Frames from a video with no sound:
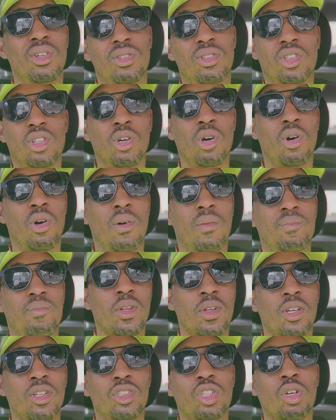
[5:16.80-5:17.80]
So
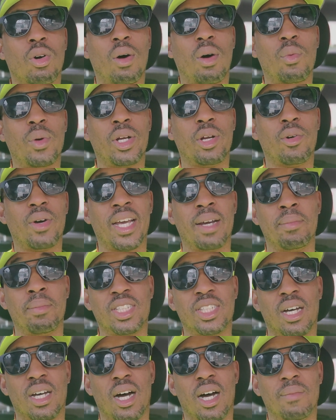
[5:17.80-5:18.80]
I went on
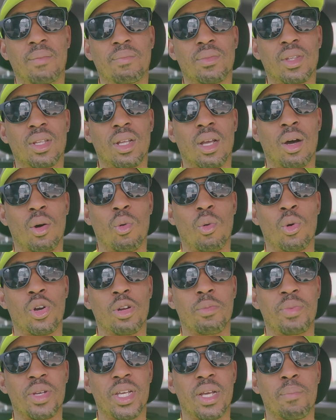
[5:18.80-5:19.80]
Amazon. I
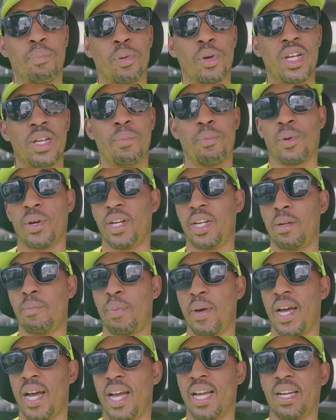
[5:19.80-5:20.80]
ordered me a pre-printed
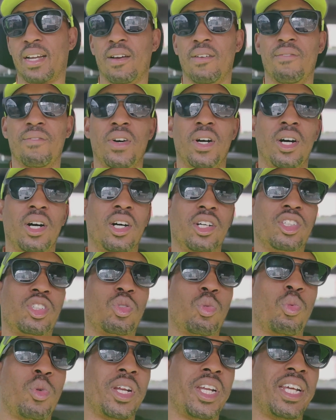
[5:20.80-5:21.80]
pack of
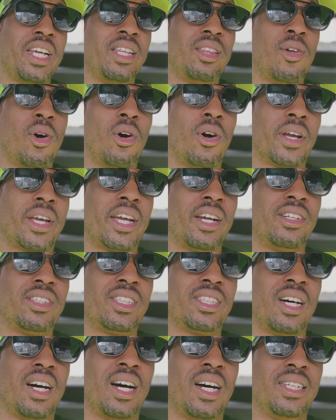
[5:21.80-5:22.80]
20 lawn care
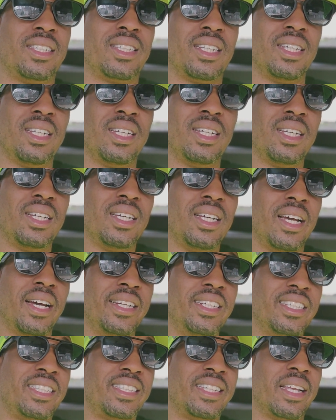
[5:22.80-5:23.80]
signs.
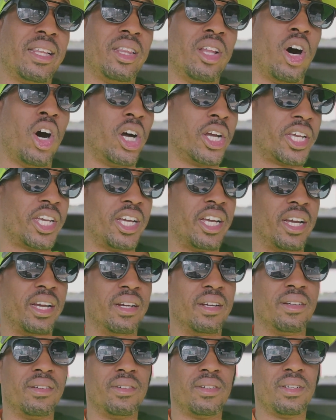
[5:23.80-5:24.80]
It just said lawn
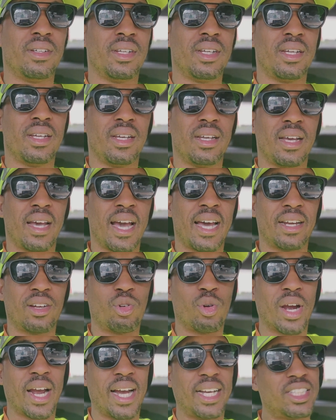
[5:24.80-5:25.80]
care. Had
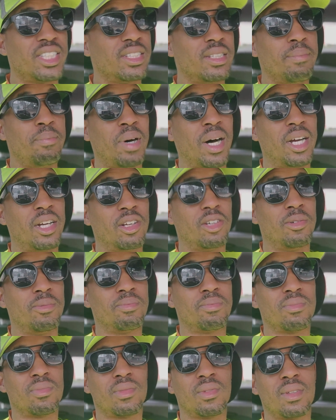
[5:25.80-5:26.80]
grass at the
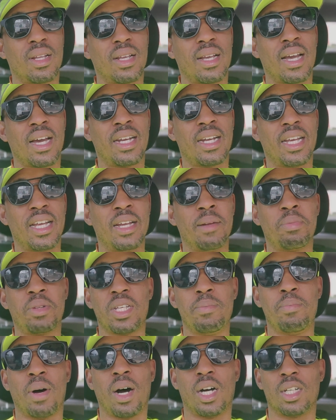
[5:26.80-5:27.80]
bottom. Had an
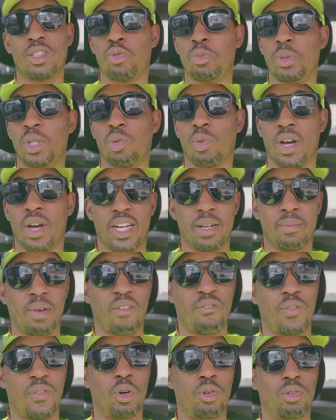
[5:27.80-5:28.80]
empty box for me to write in
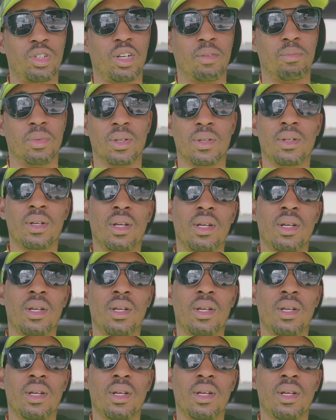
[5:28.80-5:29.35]
my phone number.